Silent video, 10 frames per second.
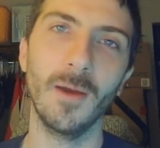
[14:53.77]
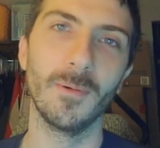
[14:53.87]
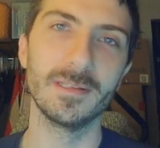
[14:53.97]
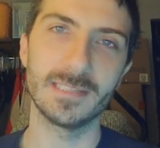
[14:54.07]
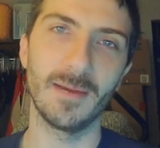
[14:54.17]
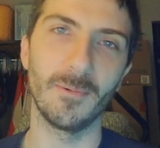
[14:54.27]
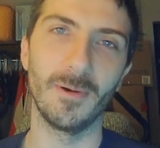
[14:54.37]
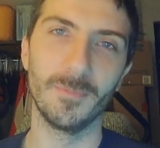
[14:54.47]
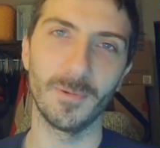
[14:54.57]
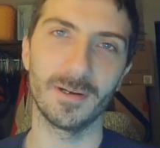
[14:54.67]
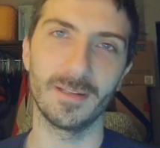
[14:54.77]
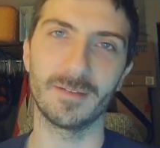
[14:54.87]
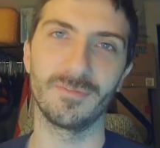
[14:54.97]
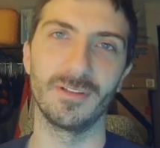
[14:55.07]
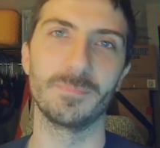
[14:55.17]
What is that one where it like
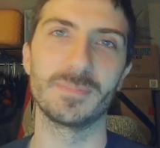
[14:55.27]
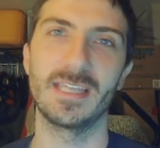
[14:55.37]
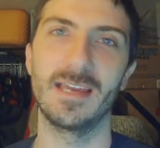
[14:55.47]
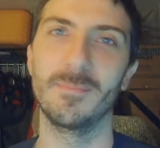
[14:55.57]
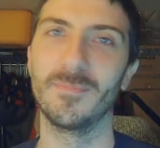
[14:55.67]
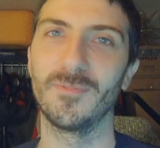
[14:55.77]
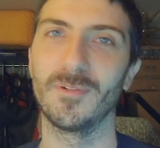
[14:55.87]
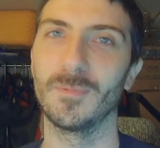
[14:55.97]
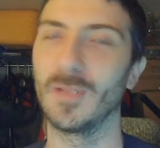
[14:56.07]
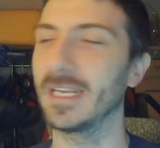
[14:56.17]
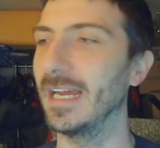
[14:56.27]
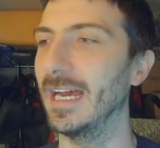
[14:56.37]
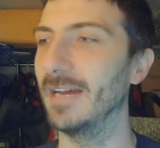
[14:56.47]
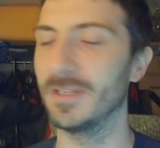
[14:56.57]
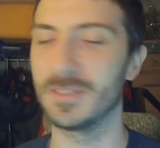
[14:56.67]
flips them for like
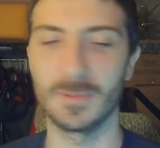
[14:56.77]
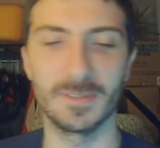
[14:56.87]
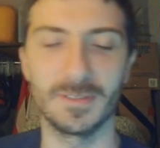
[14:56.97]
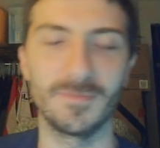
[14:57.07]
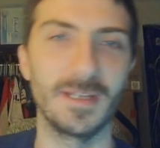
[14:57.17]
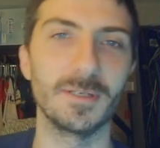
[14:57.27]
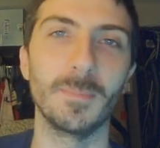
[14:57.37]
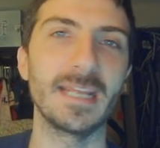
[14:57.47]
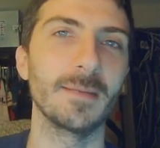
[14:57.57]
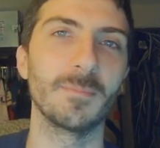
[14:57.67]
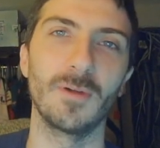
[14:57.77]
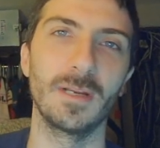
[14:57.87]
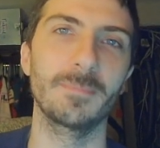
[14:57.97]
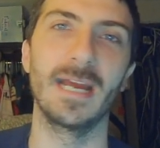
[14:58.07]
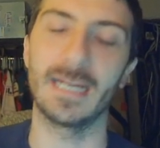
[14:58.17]
offense when they're a defender? Make him a
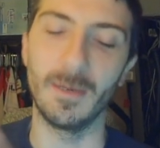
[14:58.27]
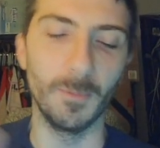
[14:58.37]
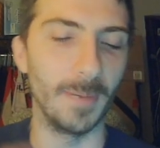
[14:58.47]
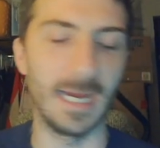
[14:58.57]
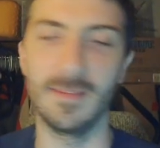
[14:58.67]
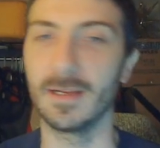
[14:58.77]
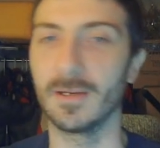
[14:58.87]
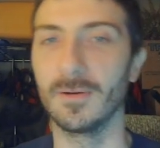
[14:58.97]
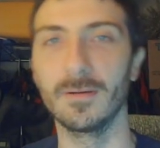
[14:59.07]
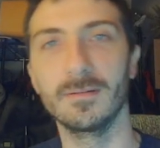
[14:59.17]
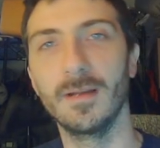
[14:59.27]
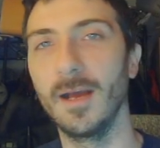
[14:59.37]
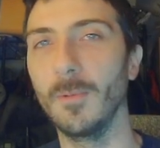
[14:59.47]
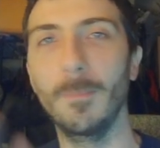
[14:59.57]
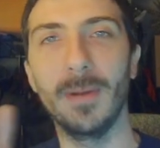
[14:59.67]
running back. I will buy that card. I
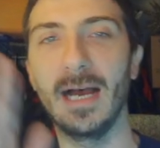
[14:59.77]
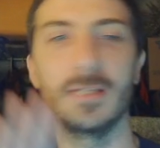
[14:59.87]
will buy.